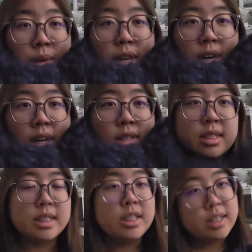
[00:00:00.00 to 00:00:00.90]
But yeah, I'll
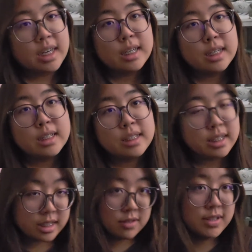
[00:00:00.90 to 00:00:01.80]
see you guys
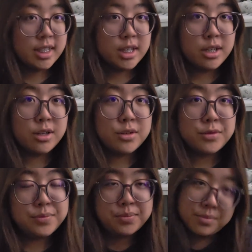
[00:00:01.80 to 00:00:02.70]
in the next
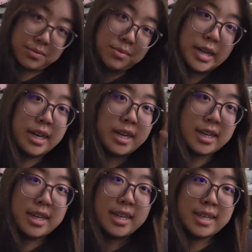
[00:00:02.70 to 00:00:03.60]
video.
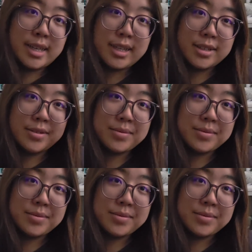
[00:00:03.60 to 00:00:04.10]
Bye.